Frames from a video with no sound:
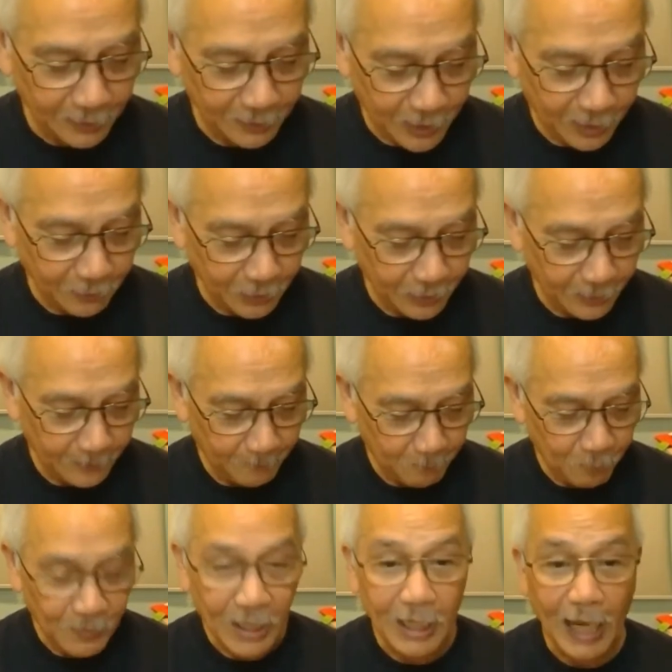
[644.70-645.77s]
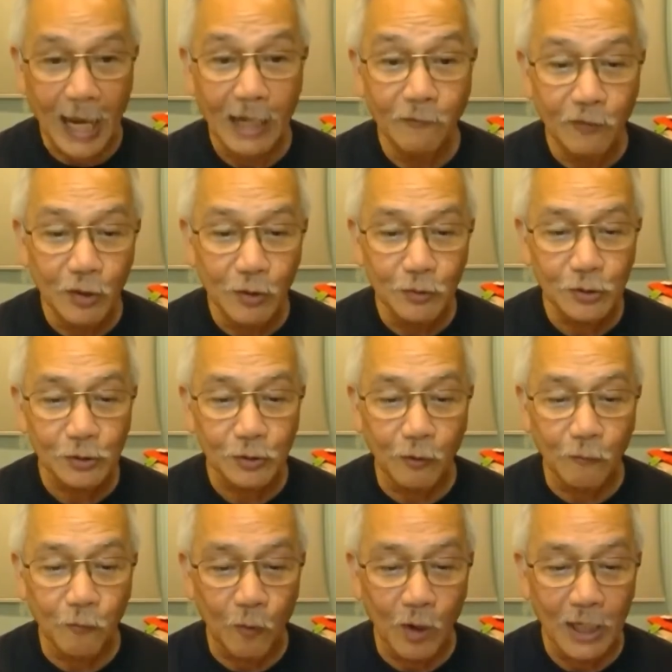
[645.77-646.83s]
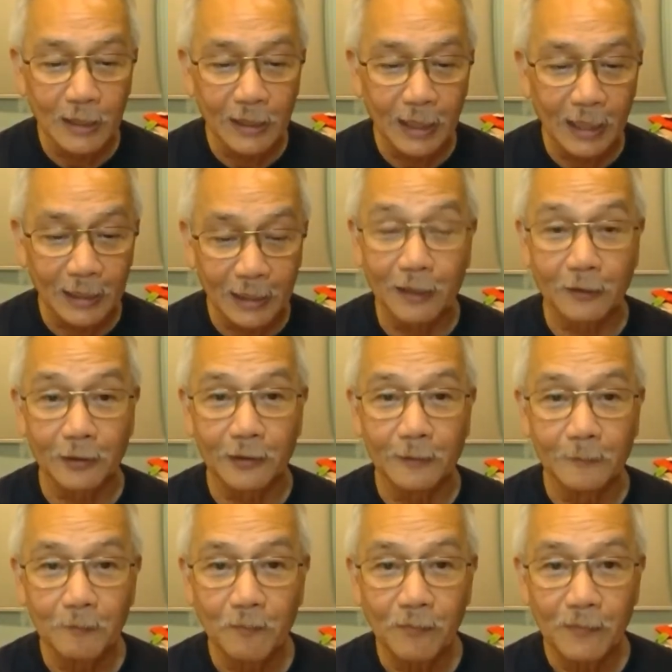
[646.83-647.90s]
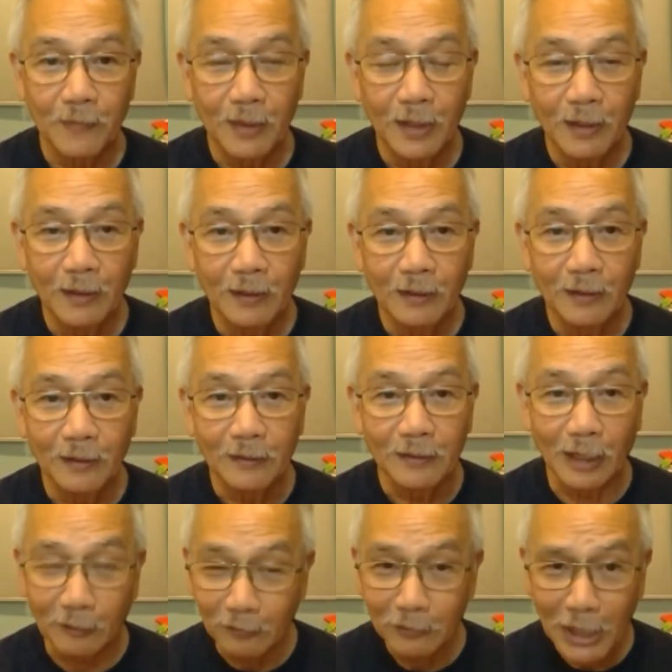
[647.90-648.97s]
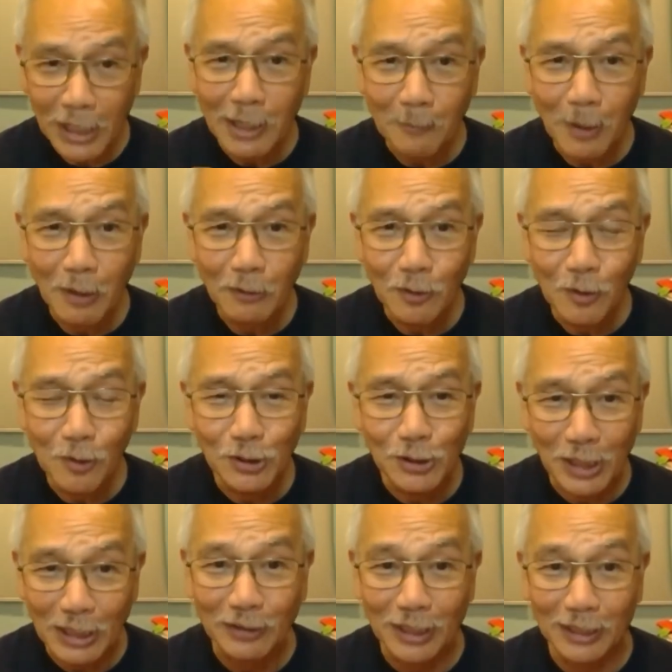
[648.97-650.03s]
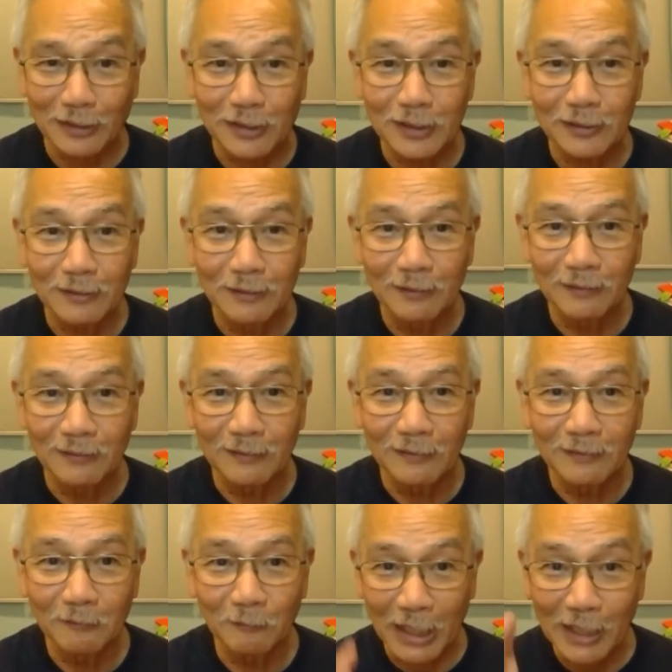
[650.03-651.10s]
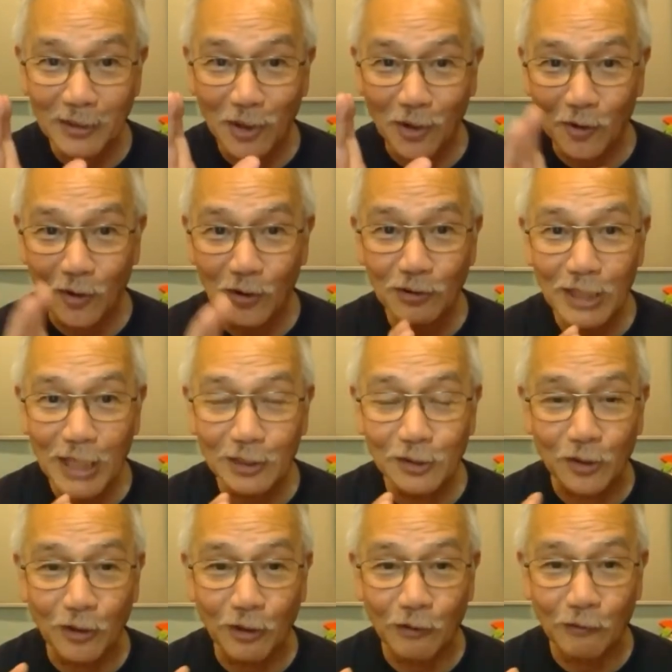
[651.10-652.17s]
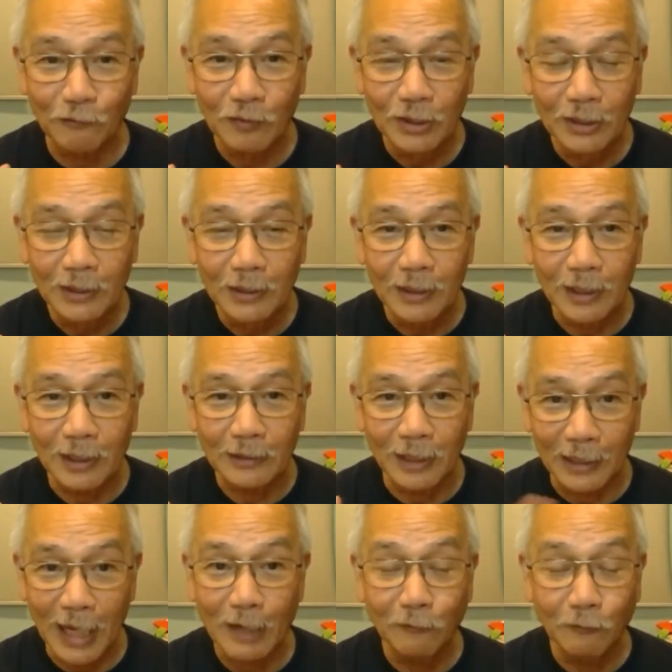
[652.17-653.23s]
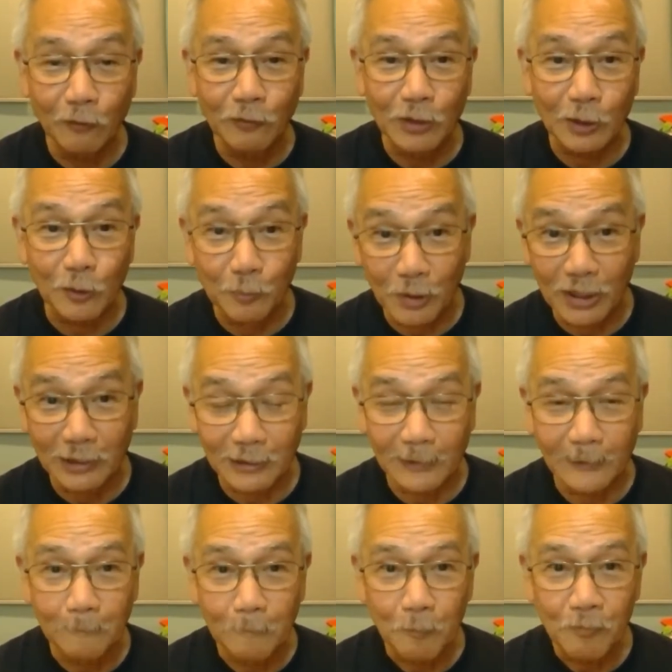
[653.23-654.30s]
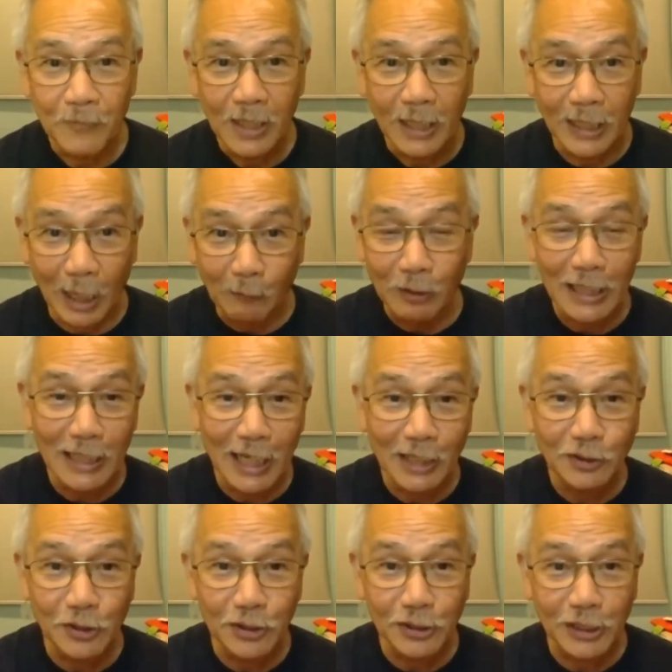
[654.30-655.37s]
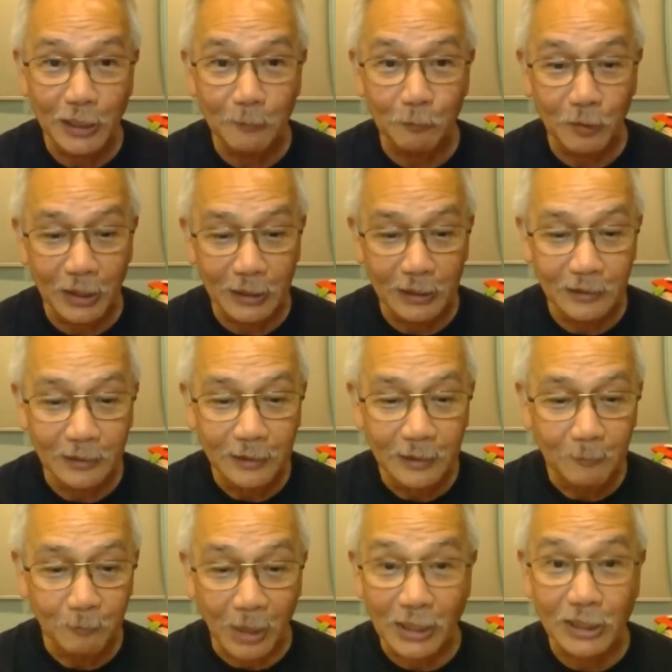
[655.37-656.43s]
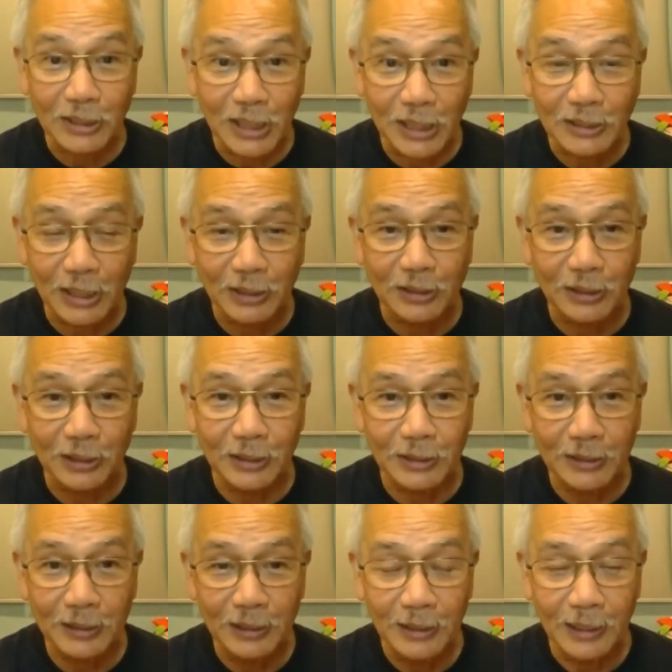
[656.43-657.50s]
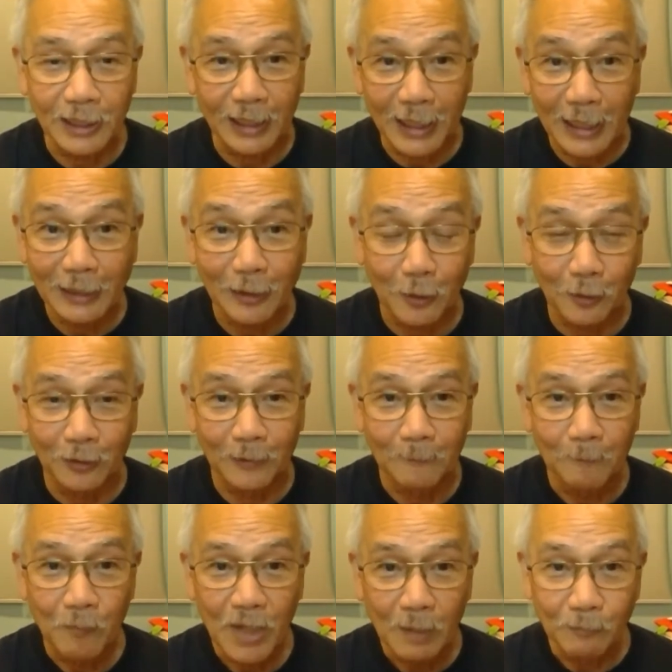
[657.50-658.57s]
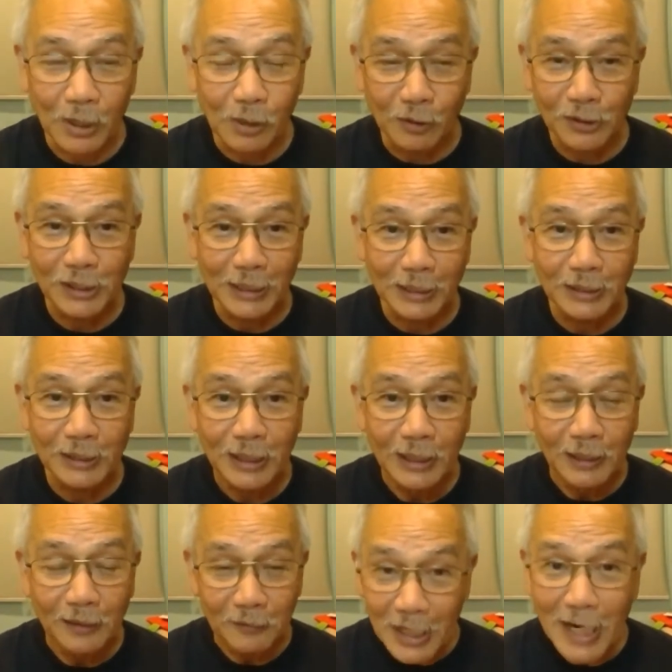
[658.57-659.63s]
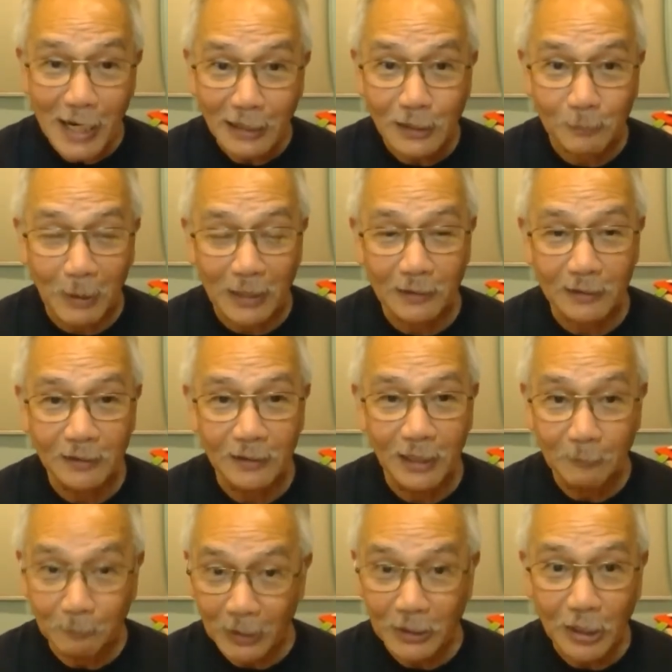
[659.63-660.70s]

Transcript: one another, envious of one another. Now, think about those three things within the context of uh, the life of the community, in our relationship with brothers and sisters uh, in the Lord. Because these three aspects in